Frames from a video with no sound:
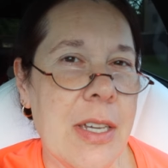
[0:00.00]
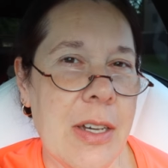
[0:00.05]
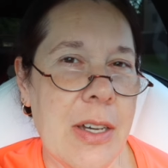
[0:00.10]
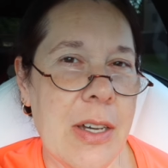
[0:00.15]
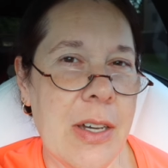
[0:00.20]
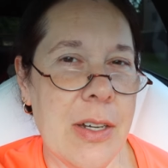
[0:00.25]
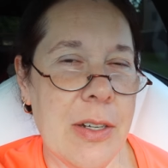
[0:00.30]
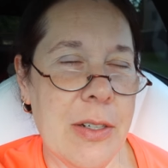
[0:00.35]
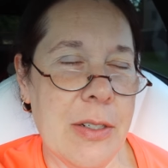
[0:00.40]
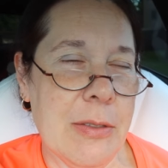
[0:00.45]

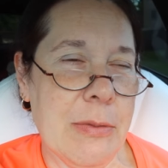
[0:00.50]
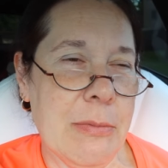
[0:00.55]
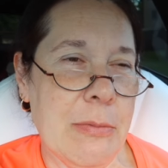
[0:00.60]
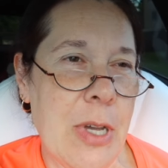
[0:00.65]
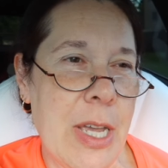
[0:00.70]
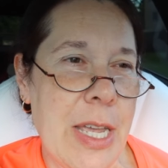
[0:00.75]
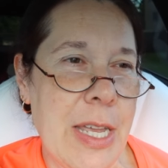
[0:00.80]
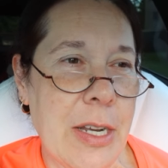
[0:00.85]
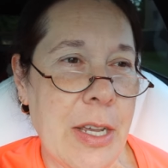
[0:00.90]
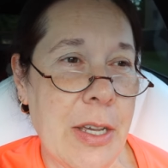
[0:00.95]

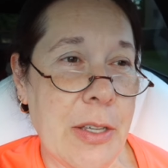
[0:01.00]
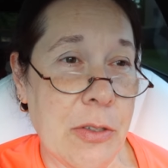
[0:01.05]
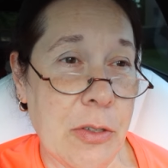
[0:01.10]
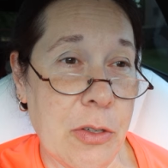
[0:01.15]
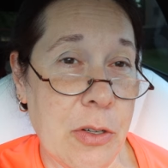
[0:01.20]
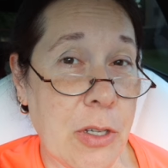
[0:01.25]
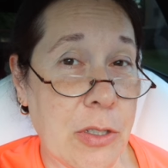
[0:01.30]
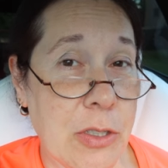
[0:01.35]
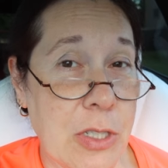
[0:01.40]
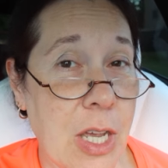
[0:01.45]
and
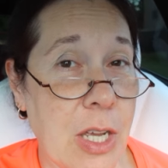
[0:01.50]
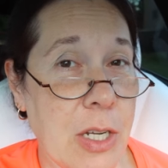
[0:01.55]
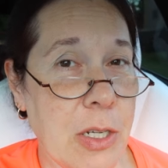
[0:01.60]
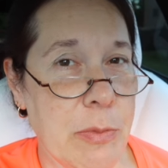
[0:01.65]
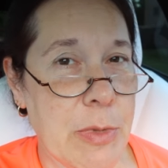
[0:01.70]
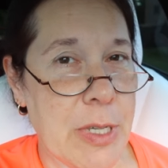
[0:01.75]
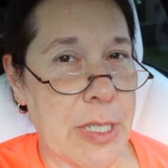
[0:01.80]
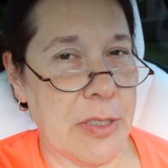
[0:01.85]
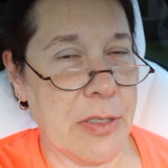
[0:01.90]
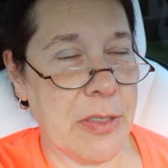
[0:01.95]
other
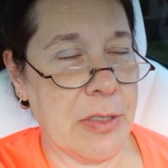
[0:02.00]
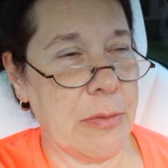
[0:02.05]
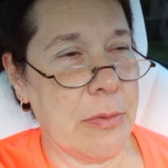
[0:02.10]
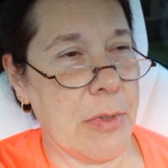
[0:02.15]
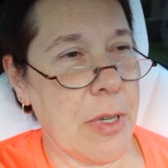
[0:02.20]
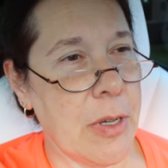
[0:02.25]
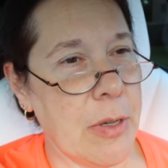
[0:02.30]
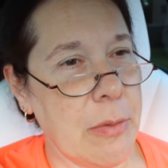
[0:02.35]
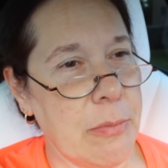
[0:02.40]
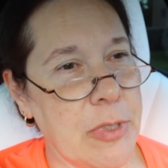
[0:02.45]
autonomous
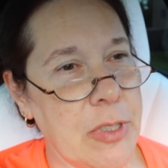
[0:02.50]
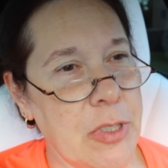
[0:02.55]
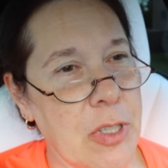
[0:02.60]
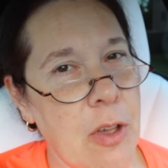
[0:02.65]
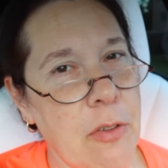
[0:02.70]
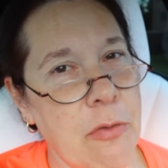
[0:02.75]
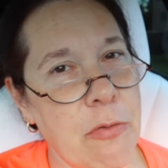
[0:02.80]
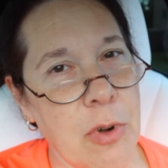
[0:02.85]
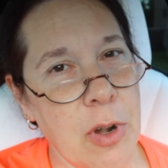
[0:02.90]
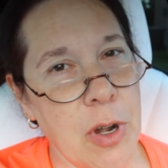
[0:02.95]

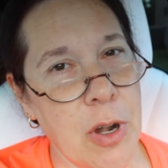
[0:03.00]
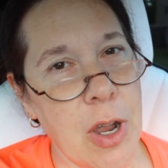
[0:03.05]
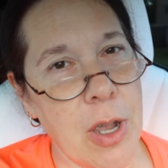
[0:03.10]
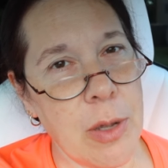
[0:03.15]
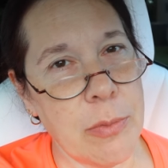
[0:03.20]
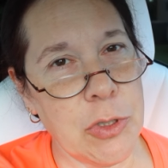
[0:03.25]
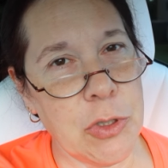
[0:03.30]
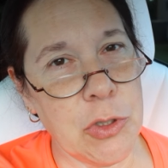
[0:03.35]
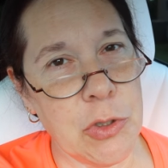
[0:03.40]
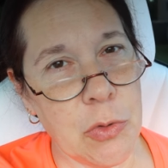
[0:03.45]
software,
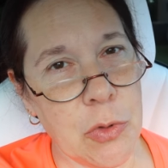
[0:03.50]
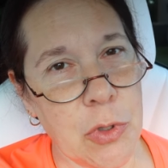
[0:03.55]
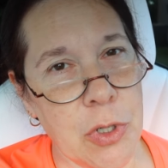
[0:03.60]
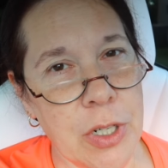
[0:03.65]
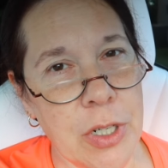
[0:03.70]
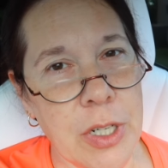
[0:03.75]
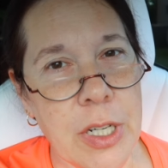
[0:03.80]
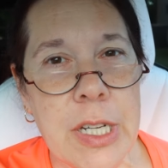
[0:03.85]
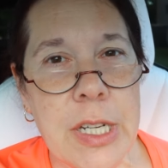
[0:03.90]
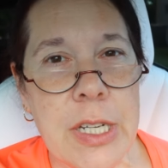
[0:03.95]
I'm
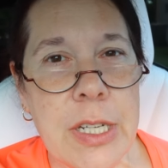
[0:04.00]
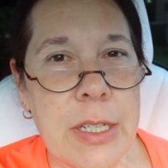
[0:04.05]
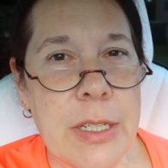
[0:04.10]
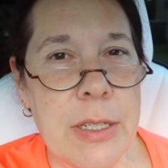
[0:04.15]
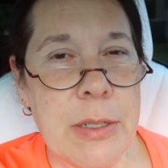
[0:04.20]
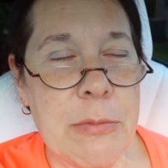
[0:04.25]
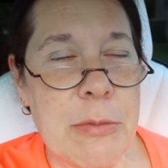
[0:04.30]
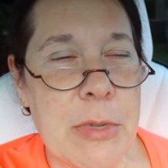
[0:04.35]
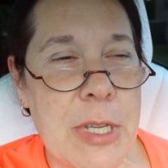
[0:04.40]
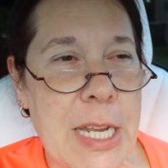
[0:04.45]
sure.
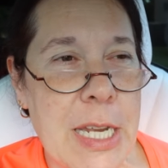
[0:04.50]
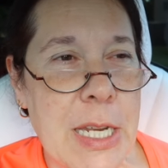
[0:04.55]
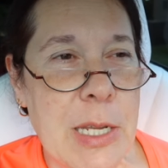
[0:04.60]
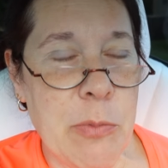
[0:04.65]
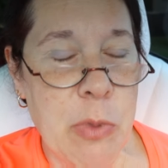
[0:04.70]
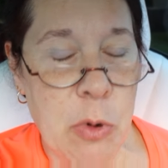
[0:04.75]
But at any